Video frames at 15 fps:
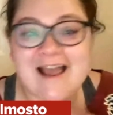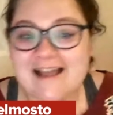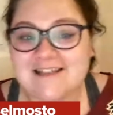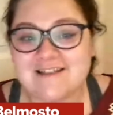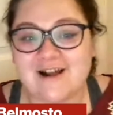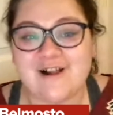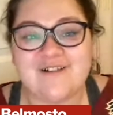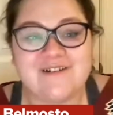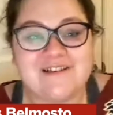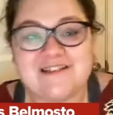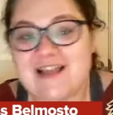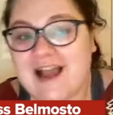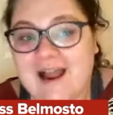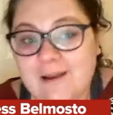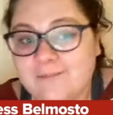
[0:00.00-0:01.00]
As
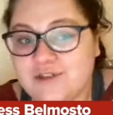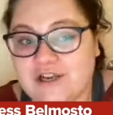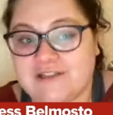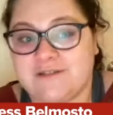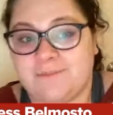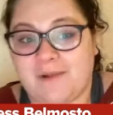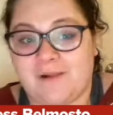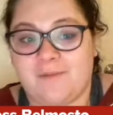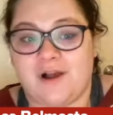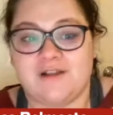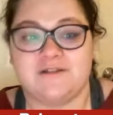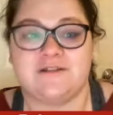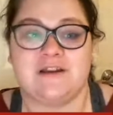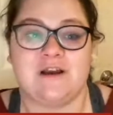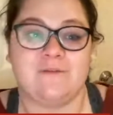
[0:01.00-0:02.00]
always, I'm Jess
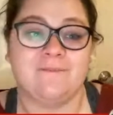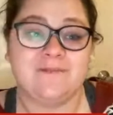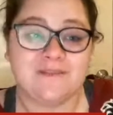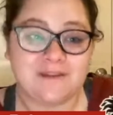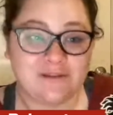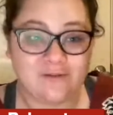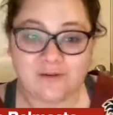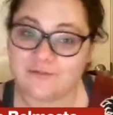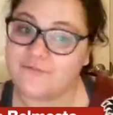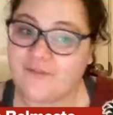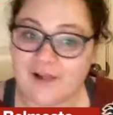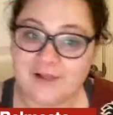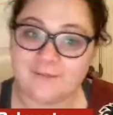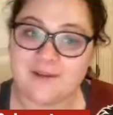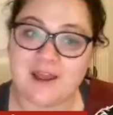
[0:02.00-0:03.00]
Belmosto. You can
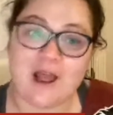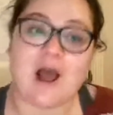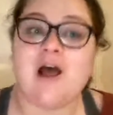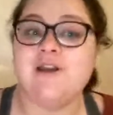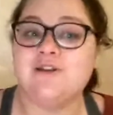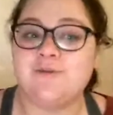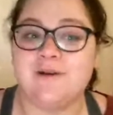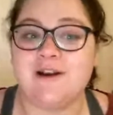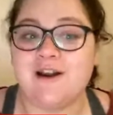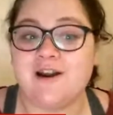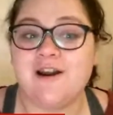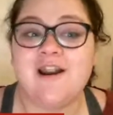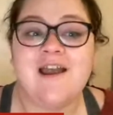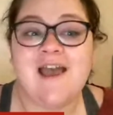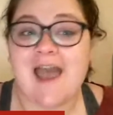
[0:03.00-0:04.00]
follow me on
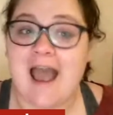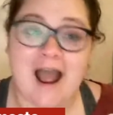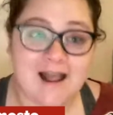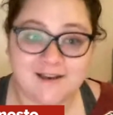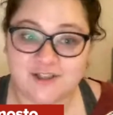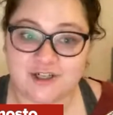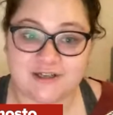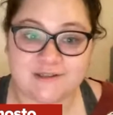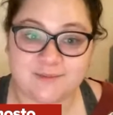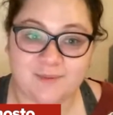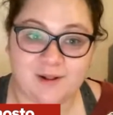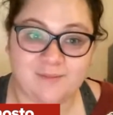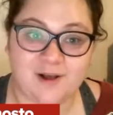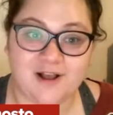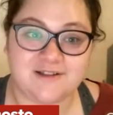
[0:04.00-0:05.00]
Twitter at Jess
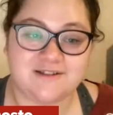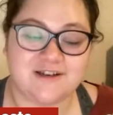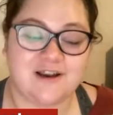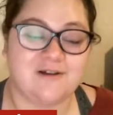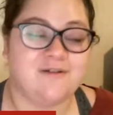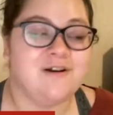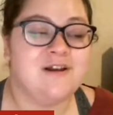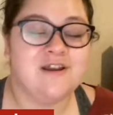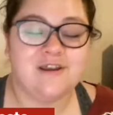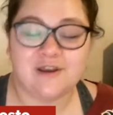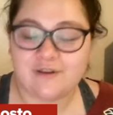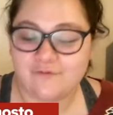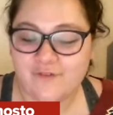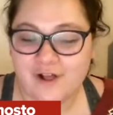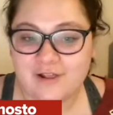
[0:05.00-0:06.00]
Belmosto.
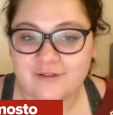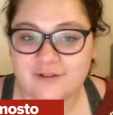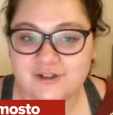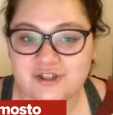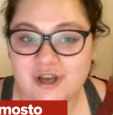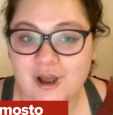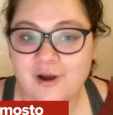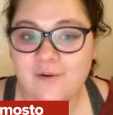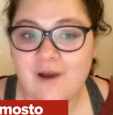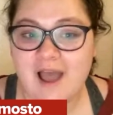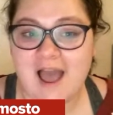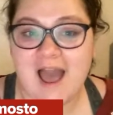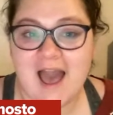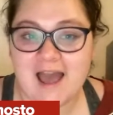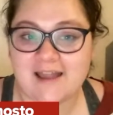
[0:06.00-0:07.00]
You can follow the show
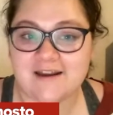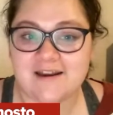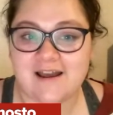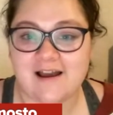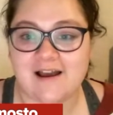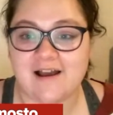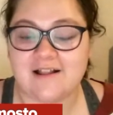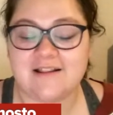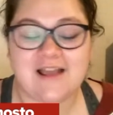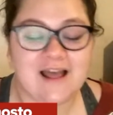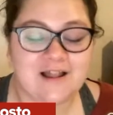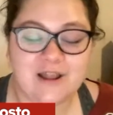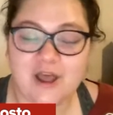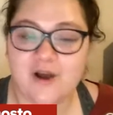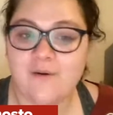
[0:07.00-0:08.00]
at uh,
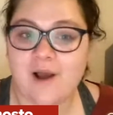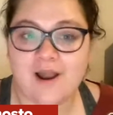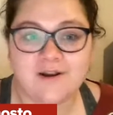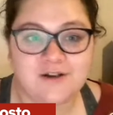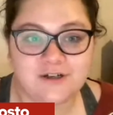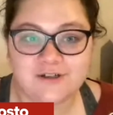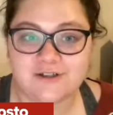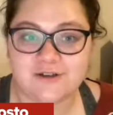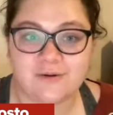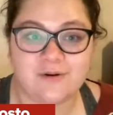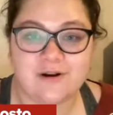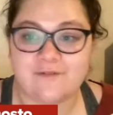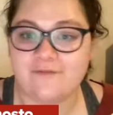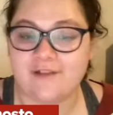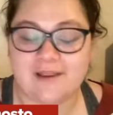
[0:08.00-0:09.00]
LO
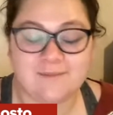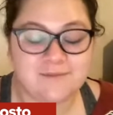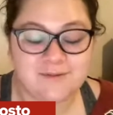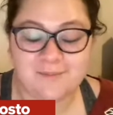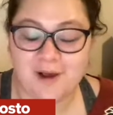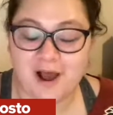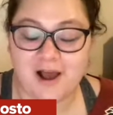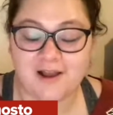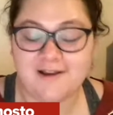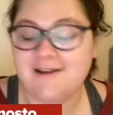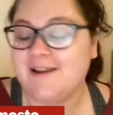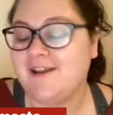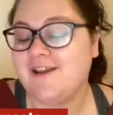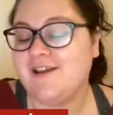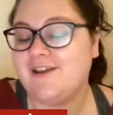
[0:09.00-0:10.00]
underscore Flames Pod.
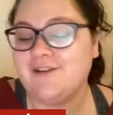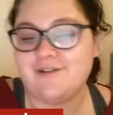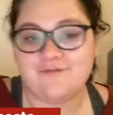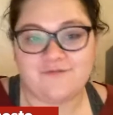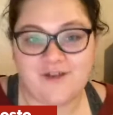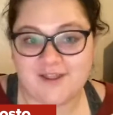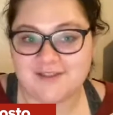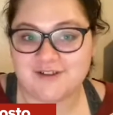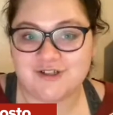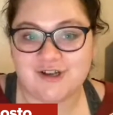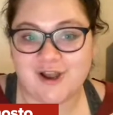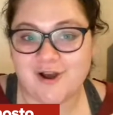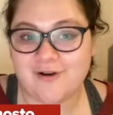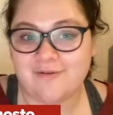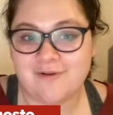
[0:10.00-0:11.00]
You can find the
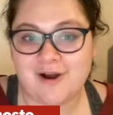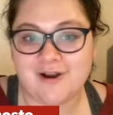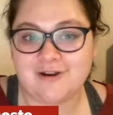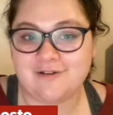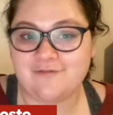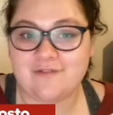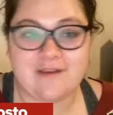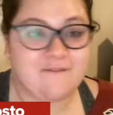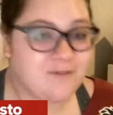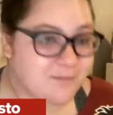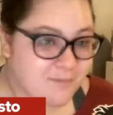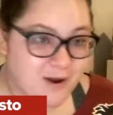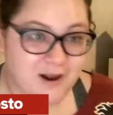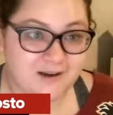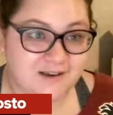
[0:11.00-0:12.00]
show on your
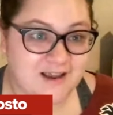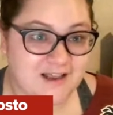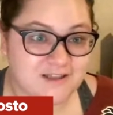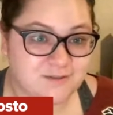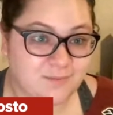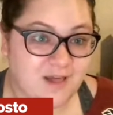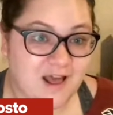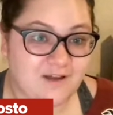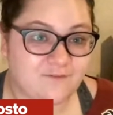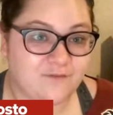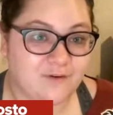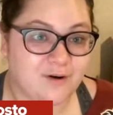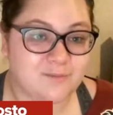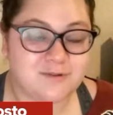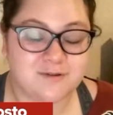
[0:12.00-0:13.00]
favorite podcast
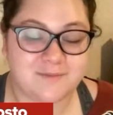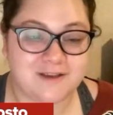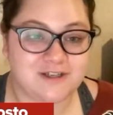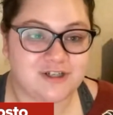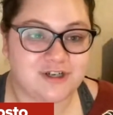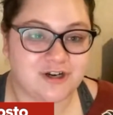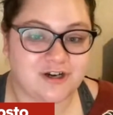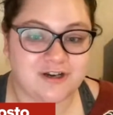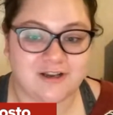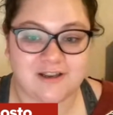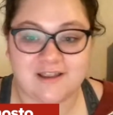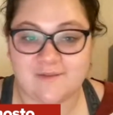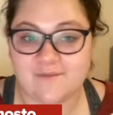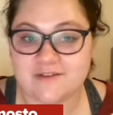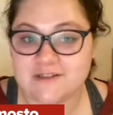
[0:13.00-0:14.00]
platforms. Make sure you
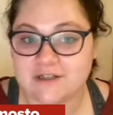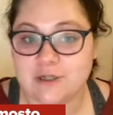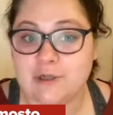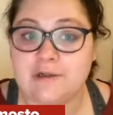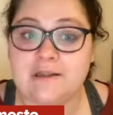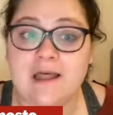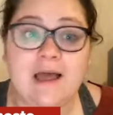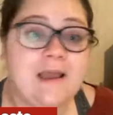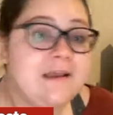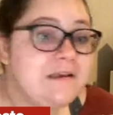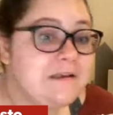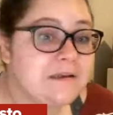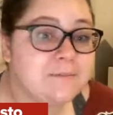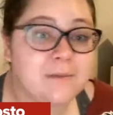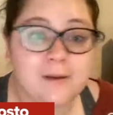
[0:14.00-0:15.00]
give us a little
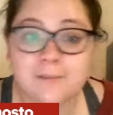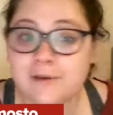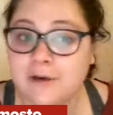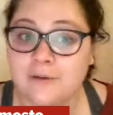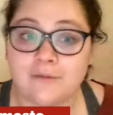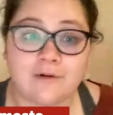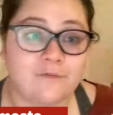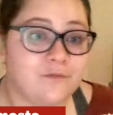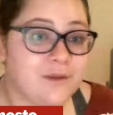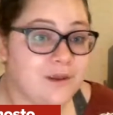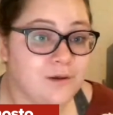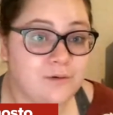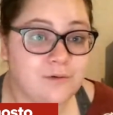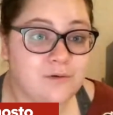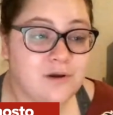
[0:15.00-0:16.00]
like and maybe a
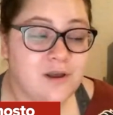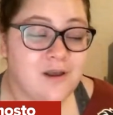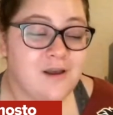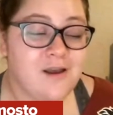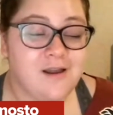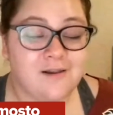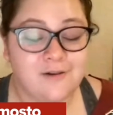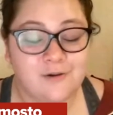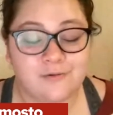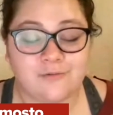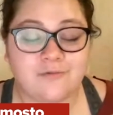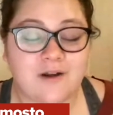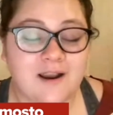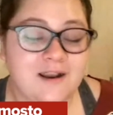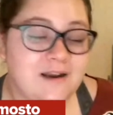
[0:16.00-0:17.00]
review, a
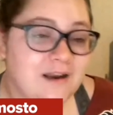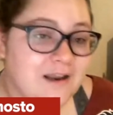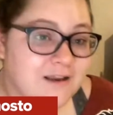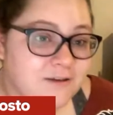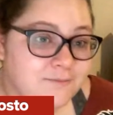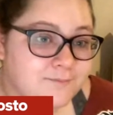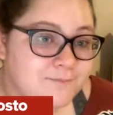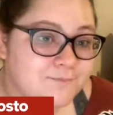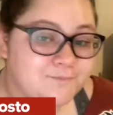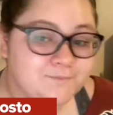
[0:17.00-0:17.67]
little rating.